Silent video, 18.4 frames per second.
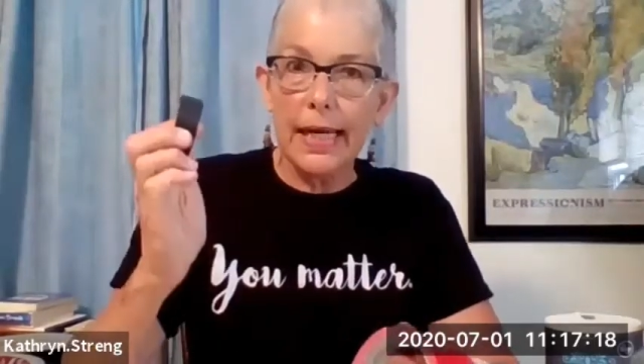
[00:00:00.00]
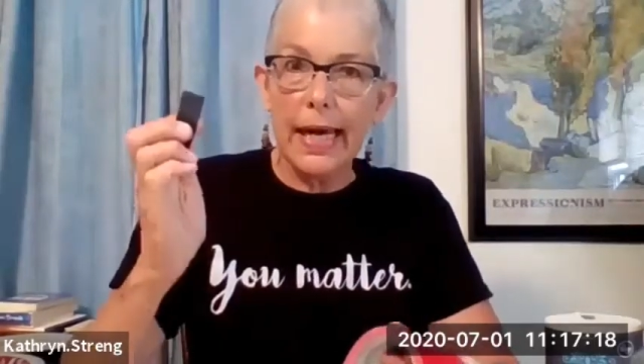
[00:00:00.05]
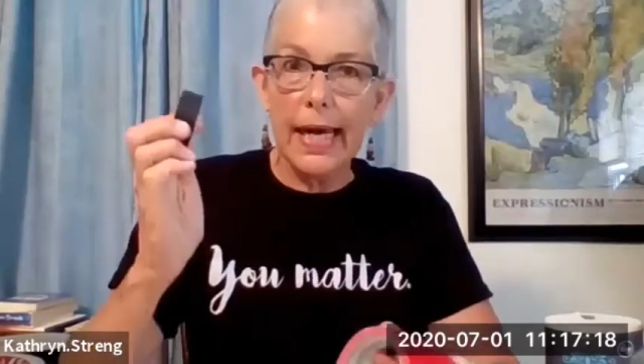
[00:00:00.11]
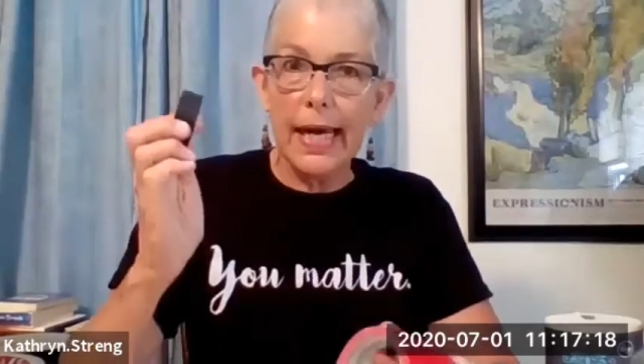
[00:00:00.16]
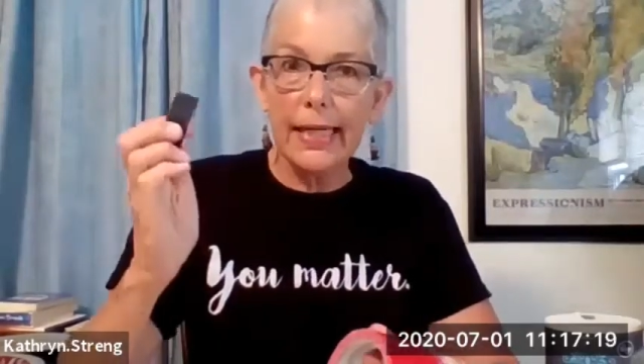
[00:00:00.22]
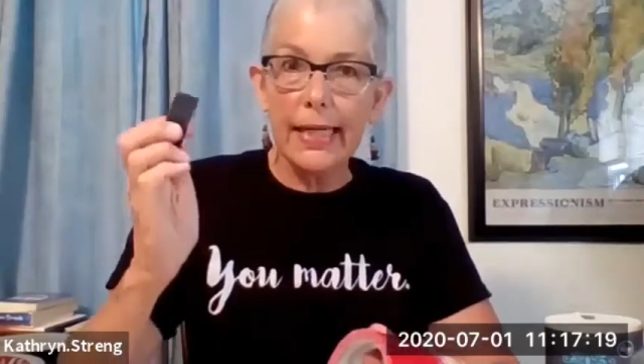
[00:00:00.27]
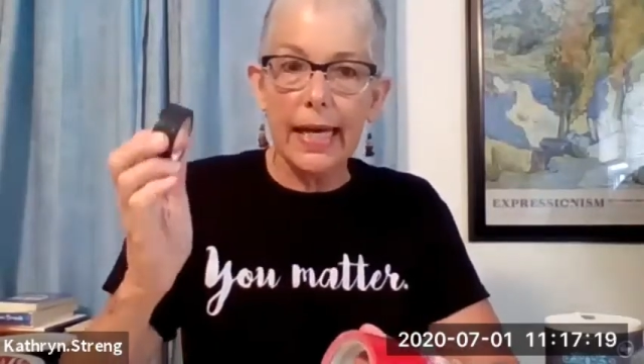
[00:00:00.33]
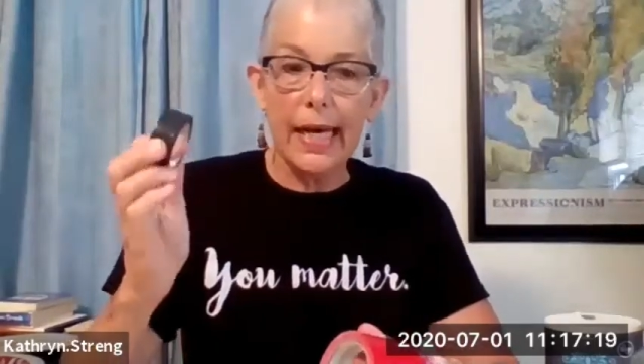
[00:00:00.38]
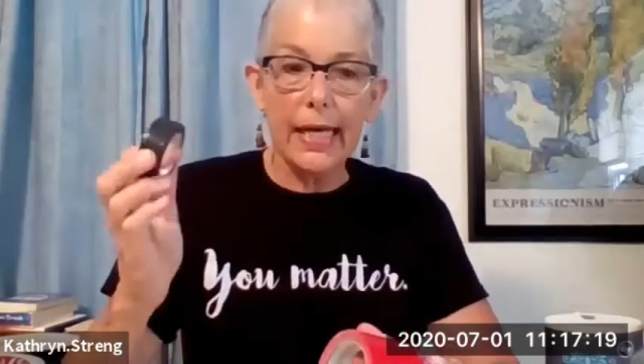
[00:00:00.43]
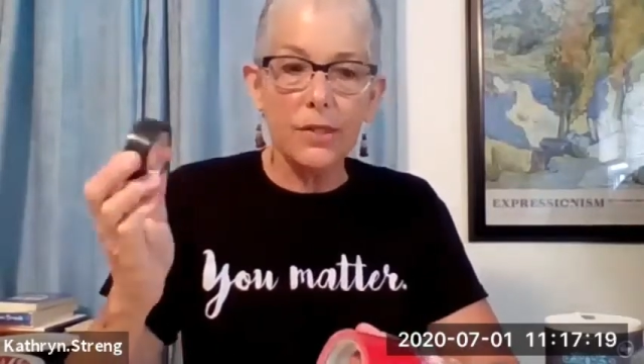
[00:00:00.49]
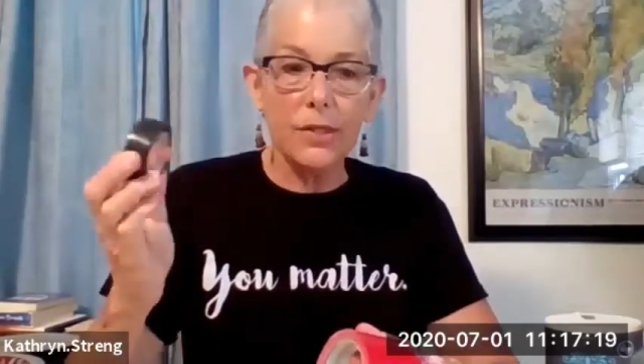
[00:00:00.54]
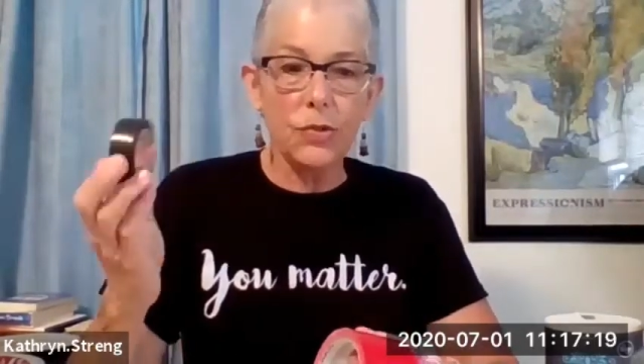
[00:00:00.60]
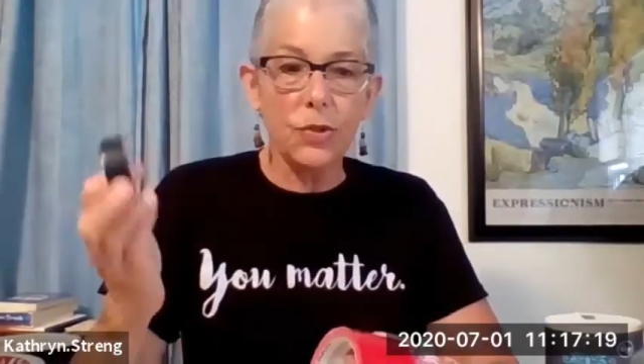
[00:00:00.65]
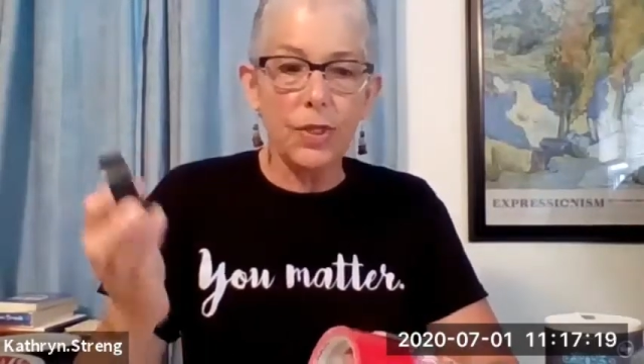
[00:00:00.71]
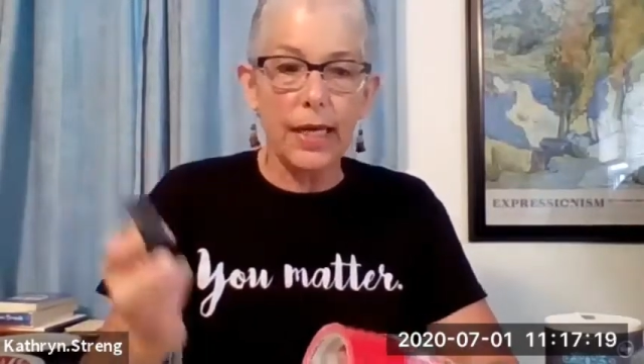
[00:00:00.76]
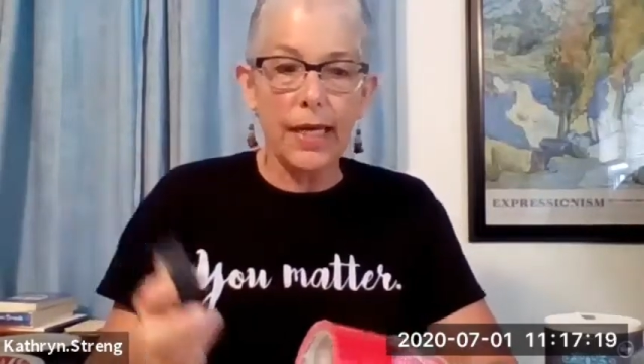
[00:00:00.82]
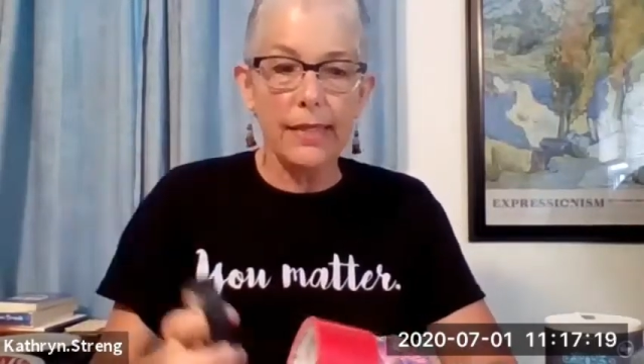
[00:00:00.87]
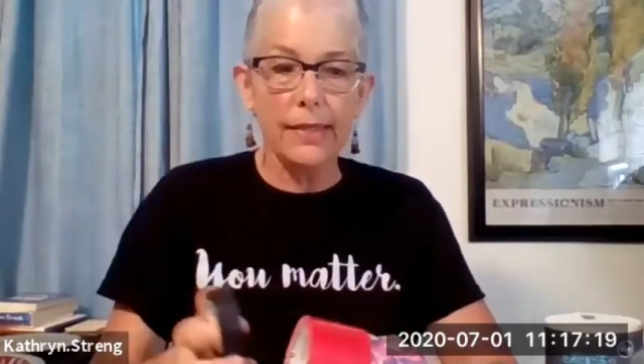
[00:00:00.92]
high
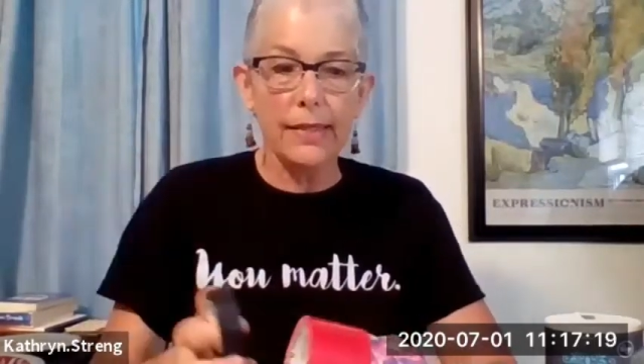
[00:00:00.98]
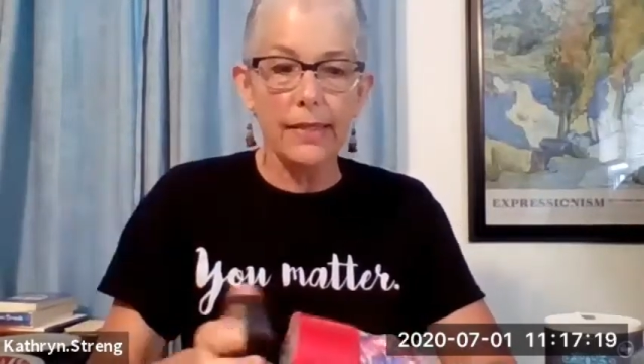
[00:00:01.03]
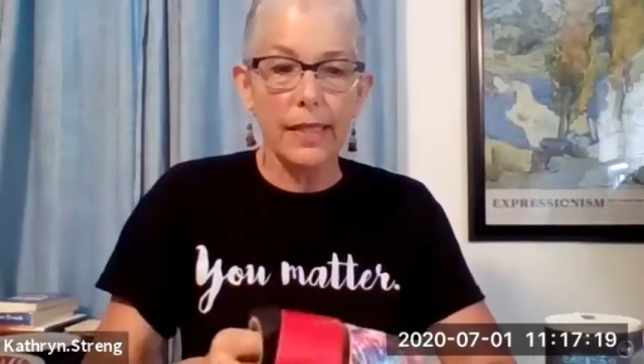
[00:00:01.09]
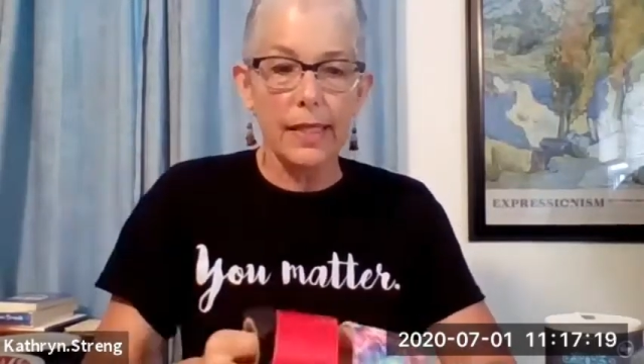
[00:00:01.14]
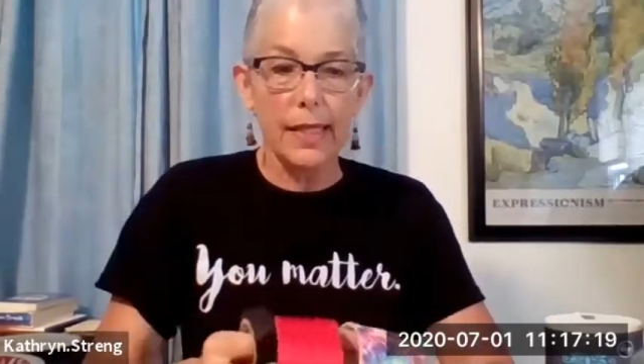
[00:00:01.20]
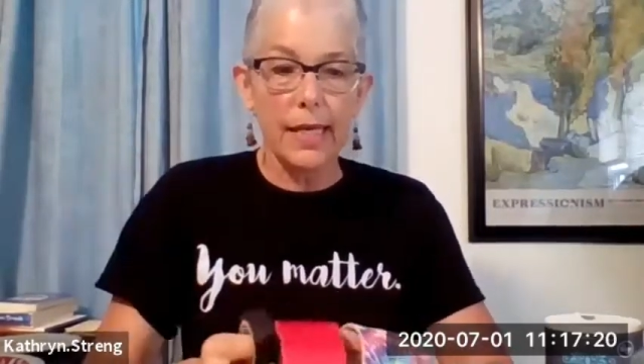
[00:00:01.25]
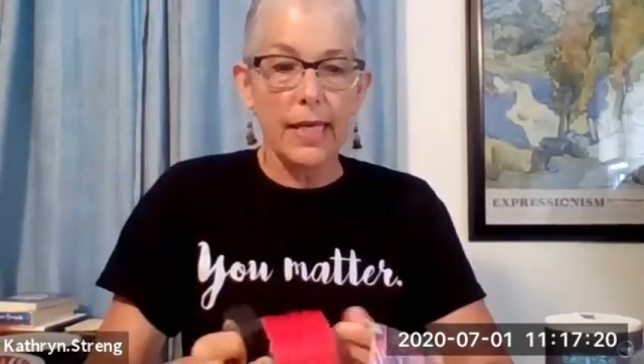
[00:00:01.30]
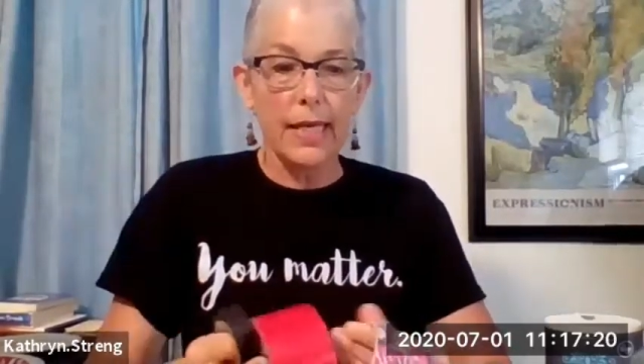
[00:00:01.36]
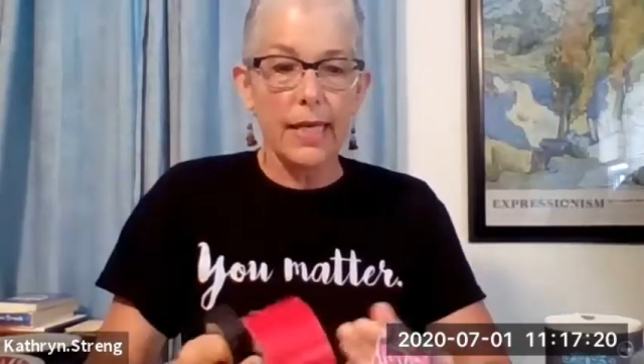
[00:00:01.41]
contrast.